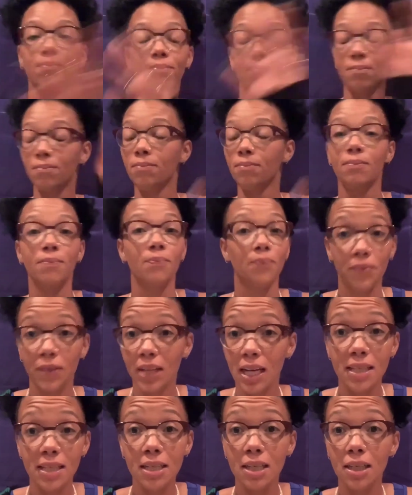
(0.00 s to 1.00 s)
That's neither
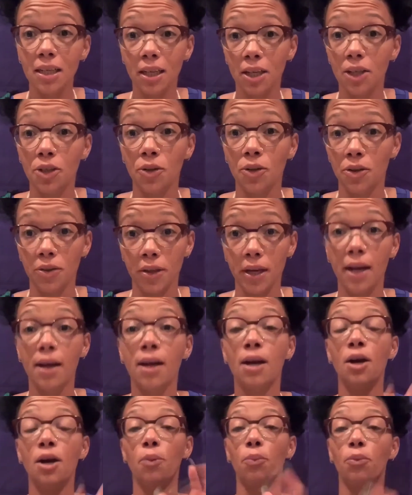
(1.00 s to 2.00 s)
here nor there.
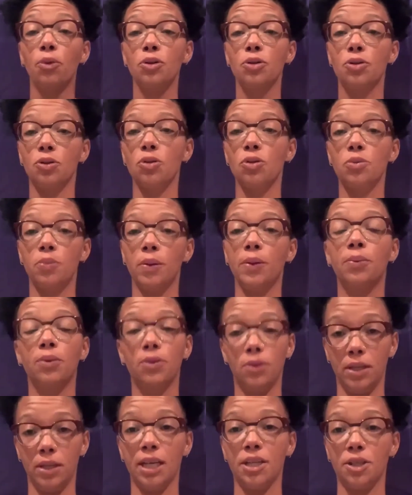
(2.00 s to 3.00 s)
Most of those people, that's the
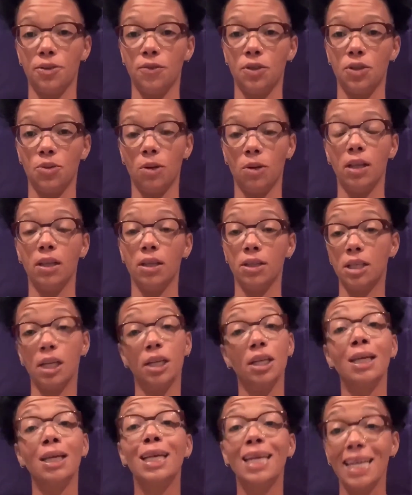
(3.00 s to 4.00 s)
reason why they'll tell you
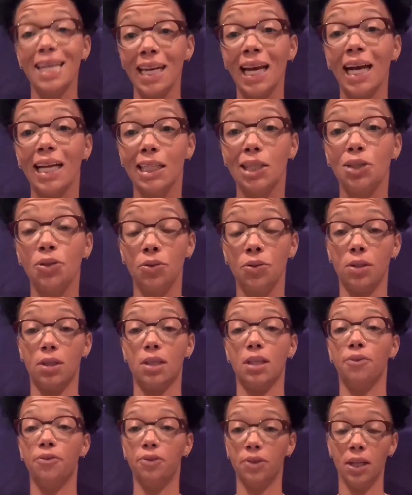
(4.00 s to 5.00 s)
not to do this stuff
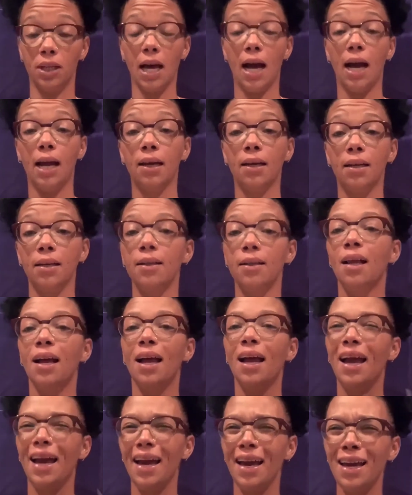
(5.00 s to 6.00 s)
online.
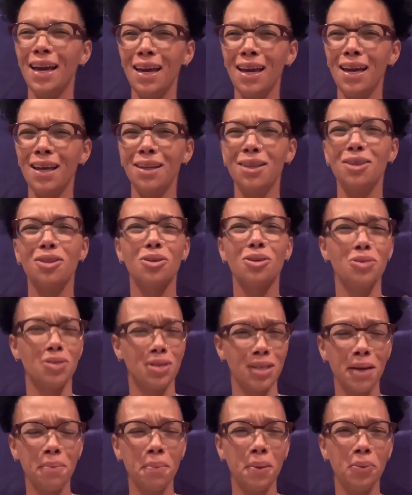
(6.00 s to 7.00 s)
And those same
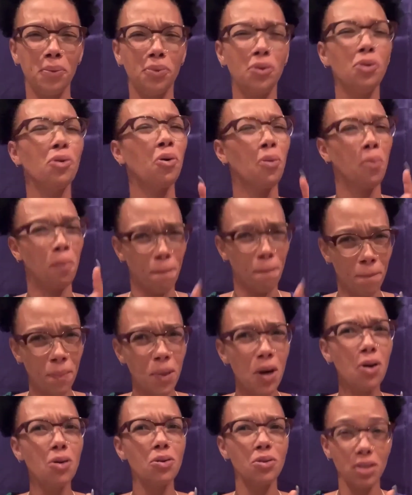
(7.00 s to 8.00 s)
people, most of
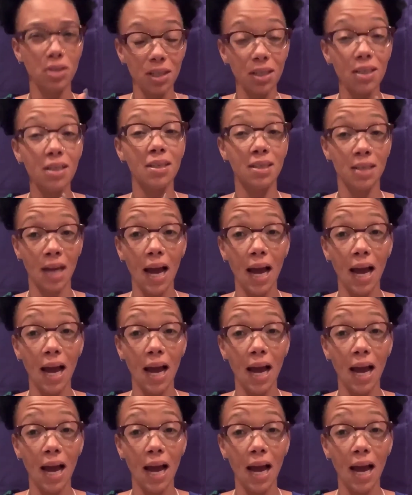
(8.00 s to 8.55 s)
the time,